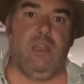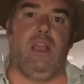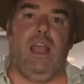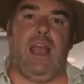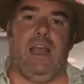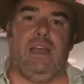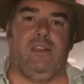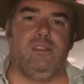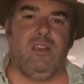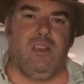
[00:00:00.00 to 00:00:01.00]

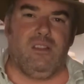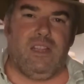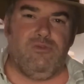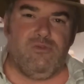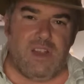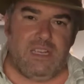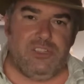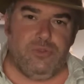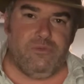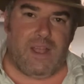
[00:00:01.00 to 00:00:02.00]
and they really
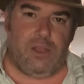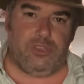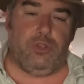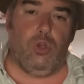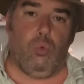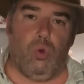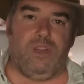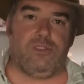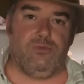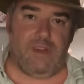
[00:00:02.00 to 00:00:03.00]
do value what is
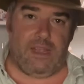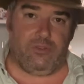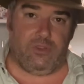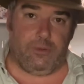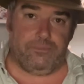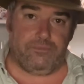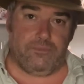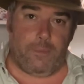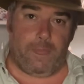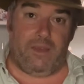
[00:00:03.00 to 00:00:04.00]
around them
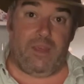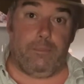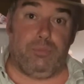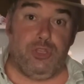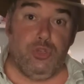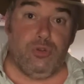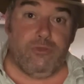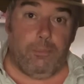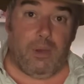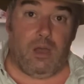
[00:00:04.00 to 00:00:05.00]
in that beautiful
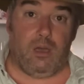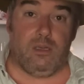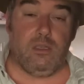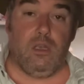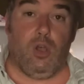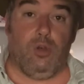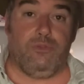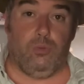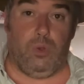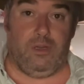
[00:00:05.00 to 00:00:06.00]
part of the
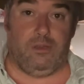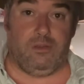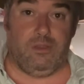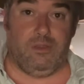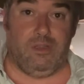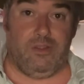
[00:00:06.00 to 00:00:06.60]
world in the